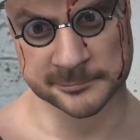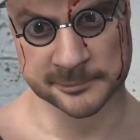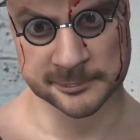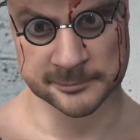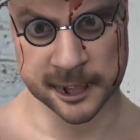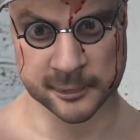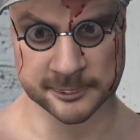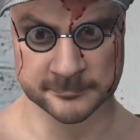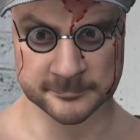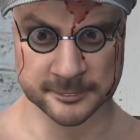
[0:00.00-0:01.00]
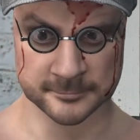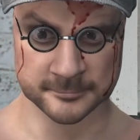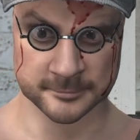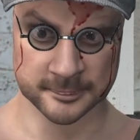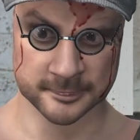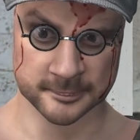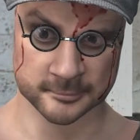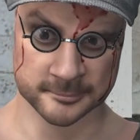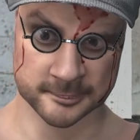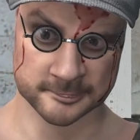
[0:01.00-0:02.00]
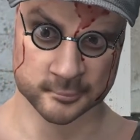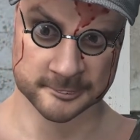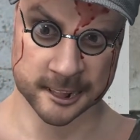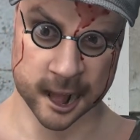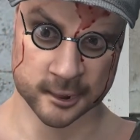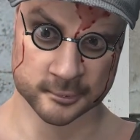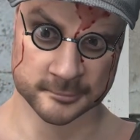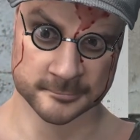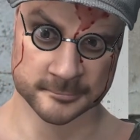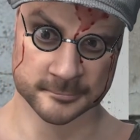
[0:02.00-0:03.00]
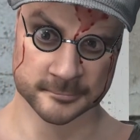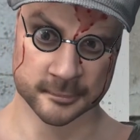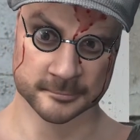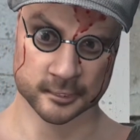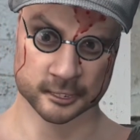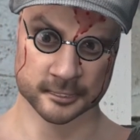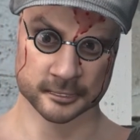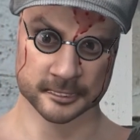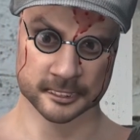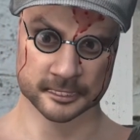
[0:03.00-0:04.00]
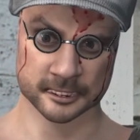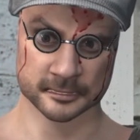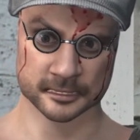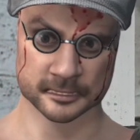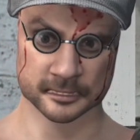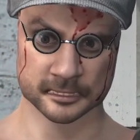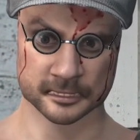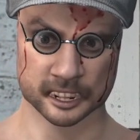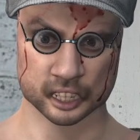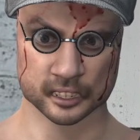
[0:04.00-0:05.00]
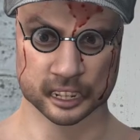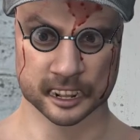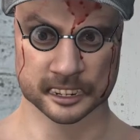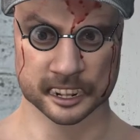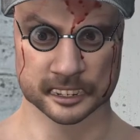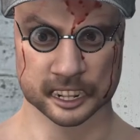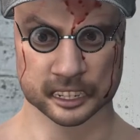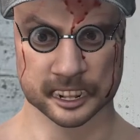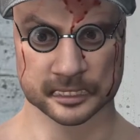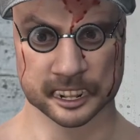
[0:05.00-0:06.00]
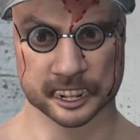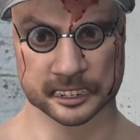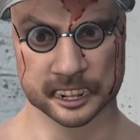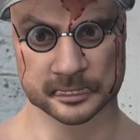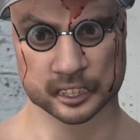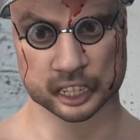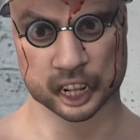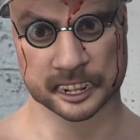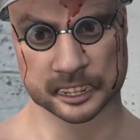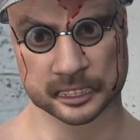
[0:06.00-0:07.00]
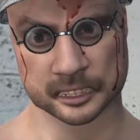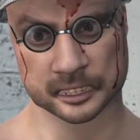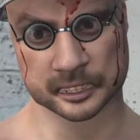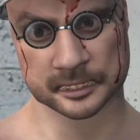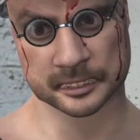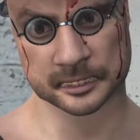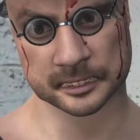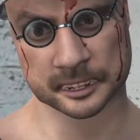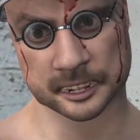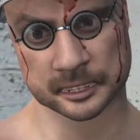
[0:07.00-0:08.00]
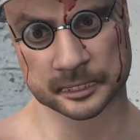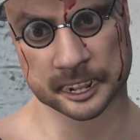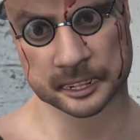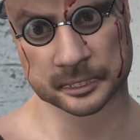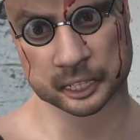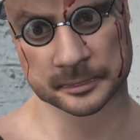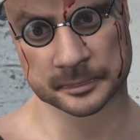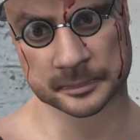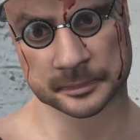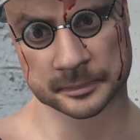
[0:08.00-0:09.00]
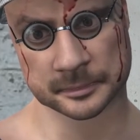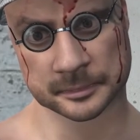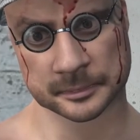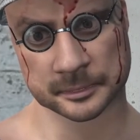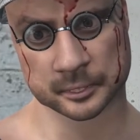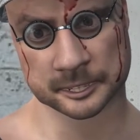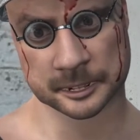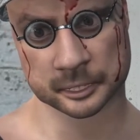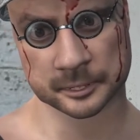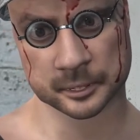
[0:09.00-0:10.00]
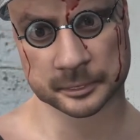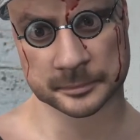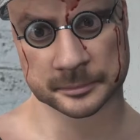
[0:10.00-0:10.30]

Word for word: I'm going out there and teach that sorry, ungrateful coat. What she's going to get, it continues to put shit in your head. Capiche? Listen, kid.